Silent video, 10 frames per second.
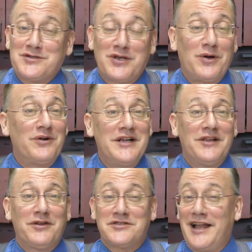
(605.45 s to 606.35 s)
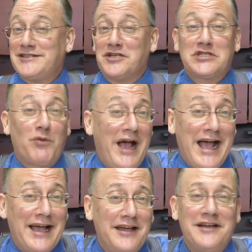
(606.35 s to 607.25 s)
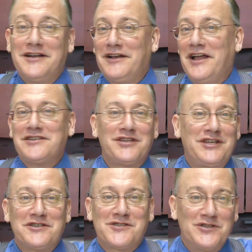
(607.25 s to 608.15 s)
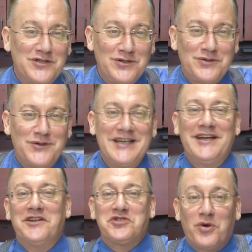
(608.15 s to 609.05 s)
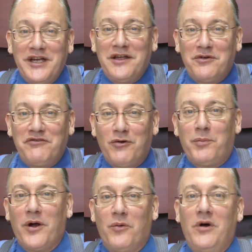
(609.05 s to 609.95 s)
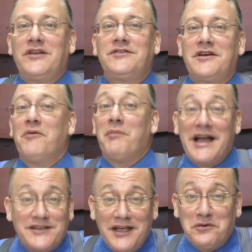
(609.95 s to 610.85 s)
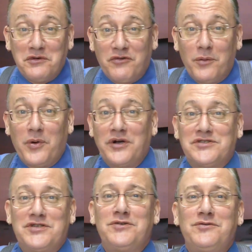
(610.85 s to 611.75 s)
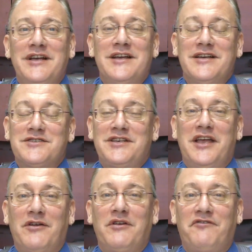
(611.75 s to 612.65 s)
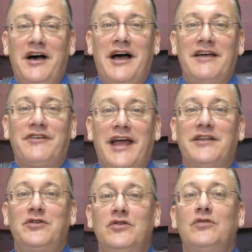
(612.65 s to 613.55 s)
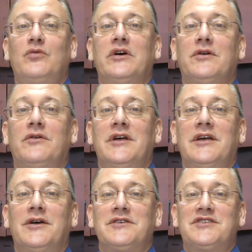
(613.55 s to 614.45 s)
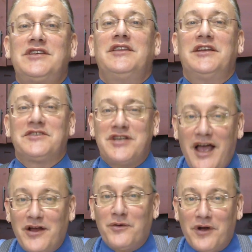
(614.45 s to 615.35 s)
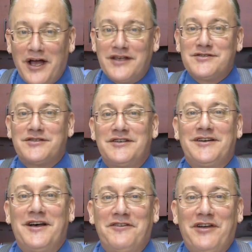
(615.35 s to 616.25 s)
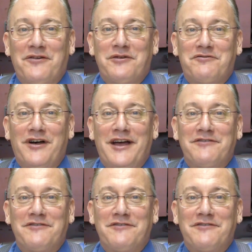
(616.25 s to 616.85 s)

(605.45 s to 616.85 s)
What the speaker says: So there's lots of swag, lots of things to do. Enjoy Henry IV Part 1, come back to Henry IV Part 2, see Henry V, and you will see the entire rise of Henry V.